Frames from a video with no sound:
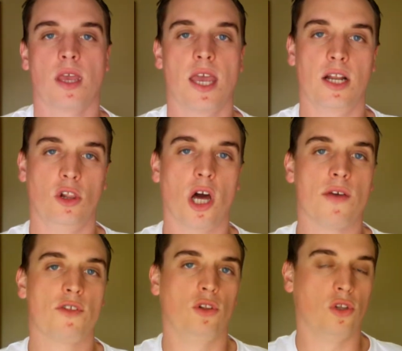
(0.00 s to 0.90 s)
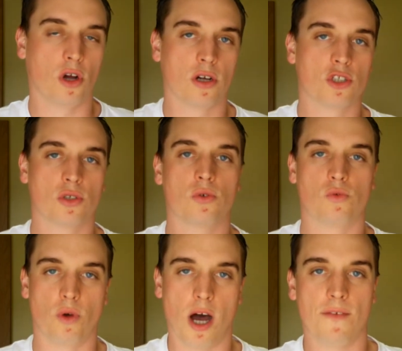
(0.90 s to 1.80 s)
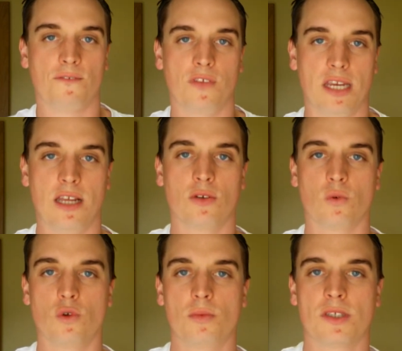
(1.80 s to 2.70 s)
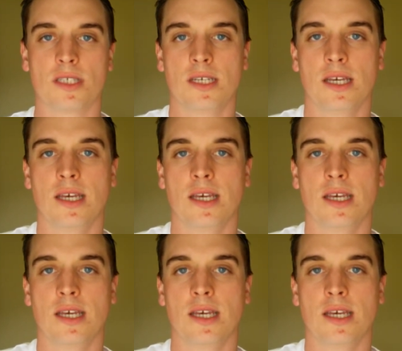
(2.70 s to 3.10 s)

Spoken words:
In a lot of the larger raw feeding groups,